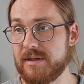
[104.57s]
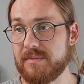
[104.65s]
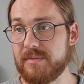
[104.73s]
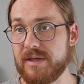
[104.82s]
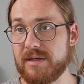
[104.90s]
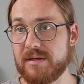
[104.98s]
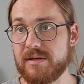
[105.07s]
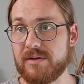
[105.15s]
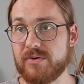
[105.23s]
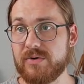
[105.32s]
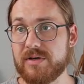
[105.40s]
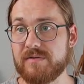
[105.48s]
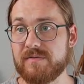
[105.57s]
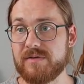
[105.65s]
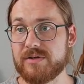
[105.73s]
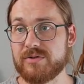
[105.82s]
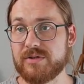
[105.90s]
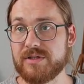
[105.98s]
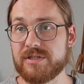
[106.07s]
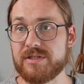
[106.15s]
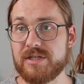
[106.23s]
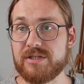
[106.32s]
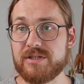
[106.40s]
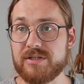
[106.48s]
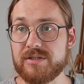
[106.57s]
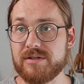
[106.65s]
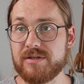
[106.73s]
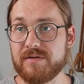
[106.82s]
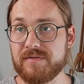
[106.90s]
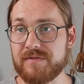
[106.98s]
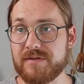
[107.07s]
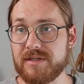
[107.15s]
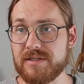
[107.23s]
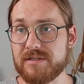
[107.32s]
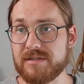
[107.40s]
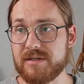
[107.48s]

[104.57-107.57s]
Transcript: make a quick visualization of this